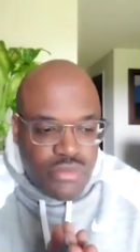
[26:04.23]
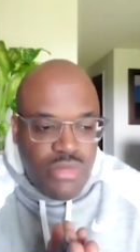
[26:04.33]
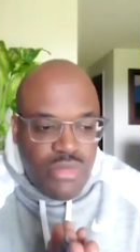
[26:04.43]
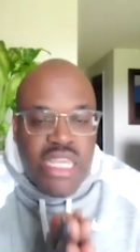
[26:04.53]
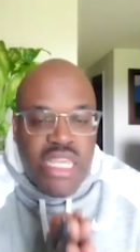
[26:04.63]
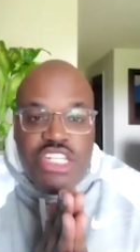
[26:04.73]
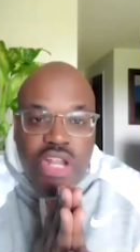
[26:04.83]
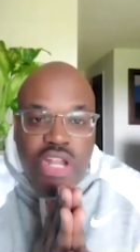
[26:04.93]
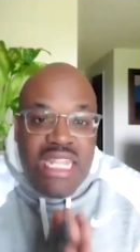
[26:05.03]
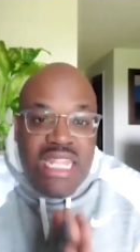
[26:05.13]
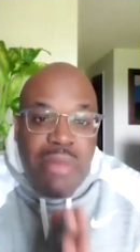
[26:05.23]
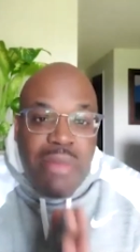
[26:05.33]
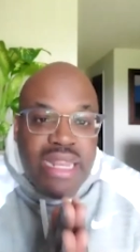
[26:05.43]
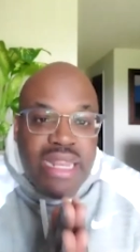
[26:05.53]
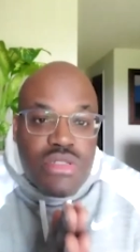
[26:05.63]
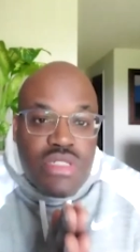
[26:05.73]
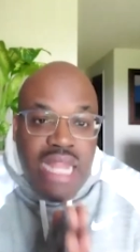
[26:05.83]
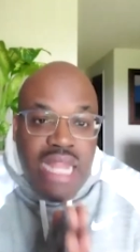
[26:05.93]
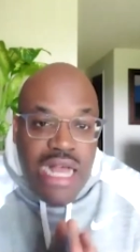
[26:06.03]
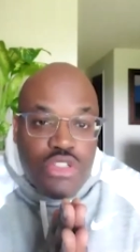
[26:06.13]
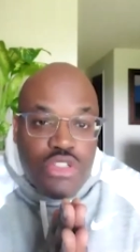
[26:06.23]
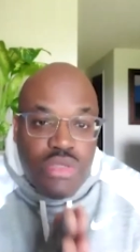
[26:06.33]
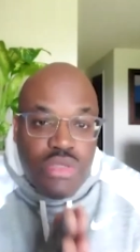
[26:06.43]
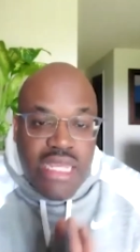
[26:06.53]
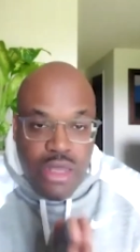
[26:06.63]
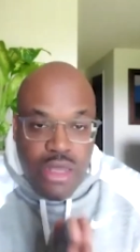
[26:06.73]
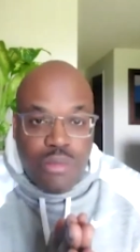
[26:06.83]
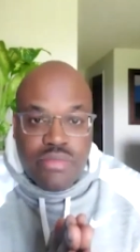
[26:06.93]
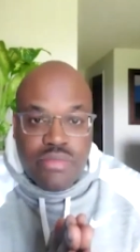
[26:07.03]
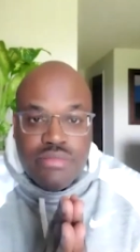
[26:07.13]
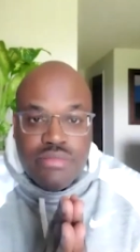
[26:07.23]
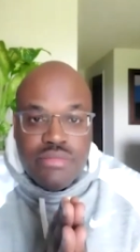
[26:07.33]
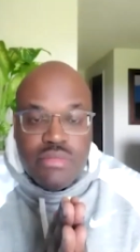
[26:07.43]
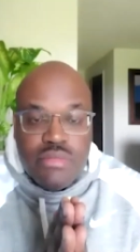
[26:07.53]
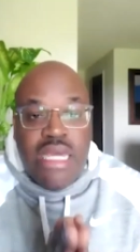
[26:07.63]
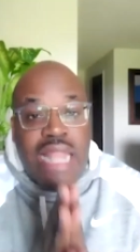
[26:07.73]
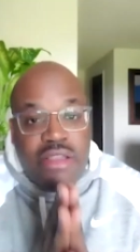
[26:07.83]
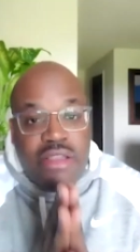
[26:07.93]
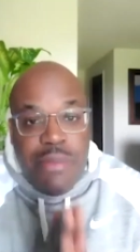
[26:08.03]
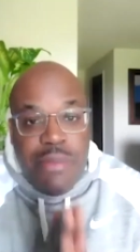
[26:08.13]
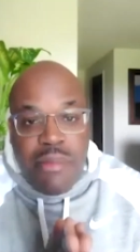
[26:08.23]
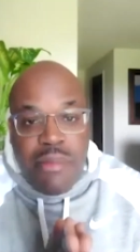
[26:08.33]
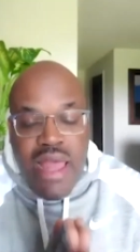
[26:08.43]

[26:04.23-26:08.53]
Is there anybody else in the house who need help? Now keep in mind,